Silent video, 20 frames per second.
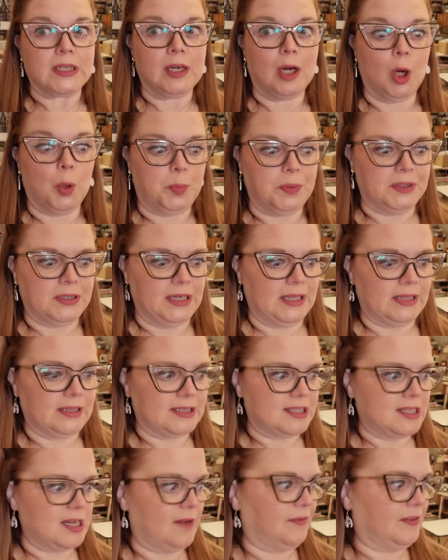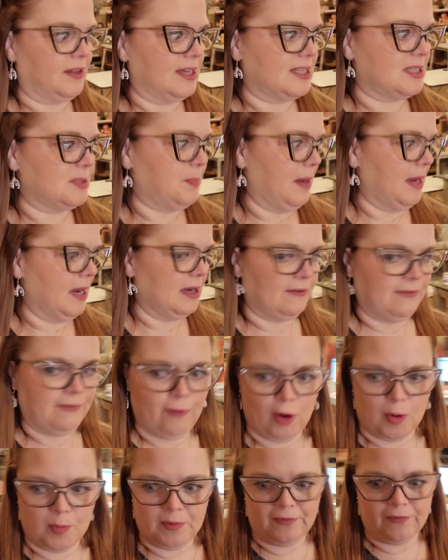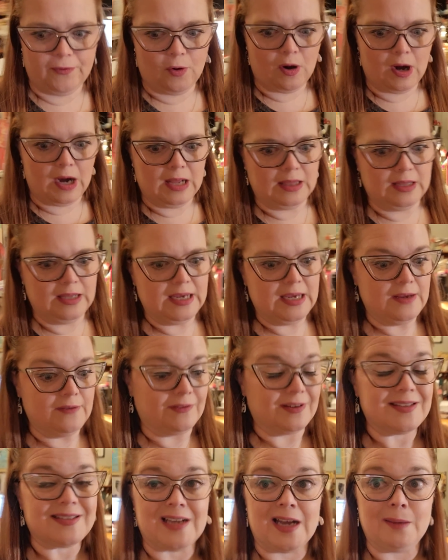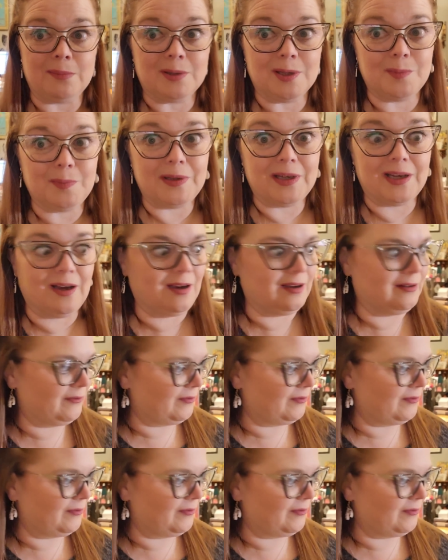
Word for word: hoping that stuff gets paid for before I leave because I'm going to be gone